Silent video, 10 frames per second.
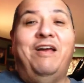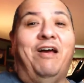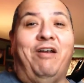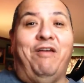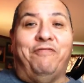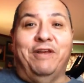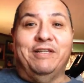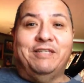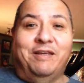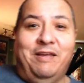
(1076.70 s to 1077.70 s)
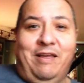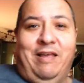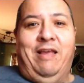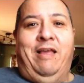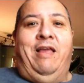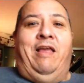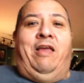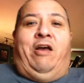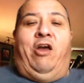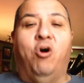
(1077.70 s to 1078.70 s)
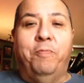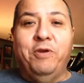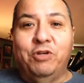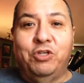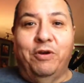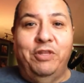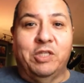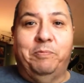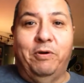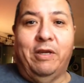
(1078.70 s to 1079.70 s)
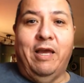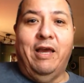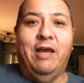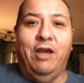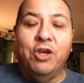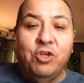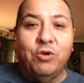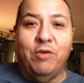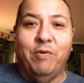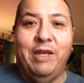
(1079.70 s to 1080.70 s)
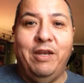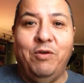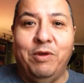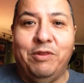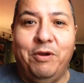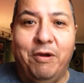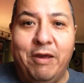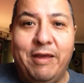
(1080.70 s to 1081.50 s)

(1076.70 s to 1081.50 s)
All right, friends, I hope you enjoyed this book. I enjoyed reading it with you.